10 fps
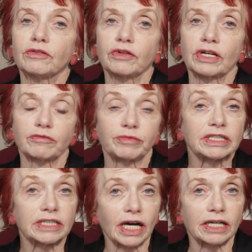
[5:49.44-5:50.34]
there have
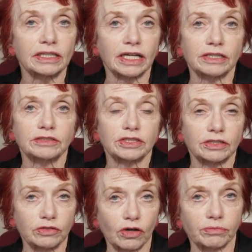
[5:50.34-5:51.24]
been guidelines
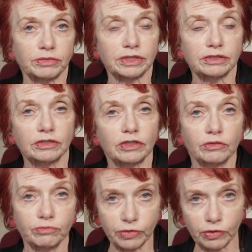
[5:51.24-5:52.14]
adopted
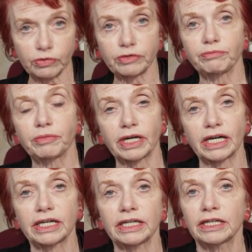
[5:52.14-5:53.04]
both
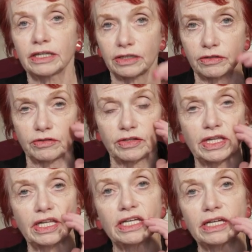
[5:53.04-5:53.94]
by
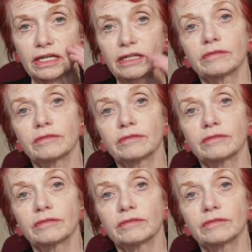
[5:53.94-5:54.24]
the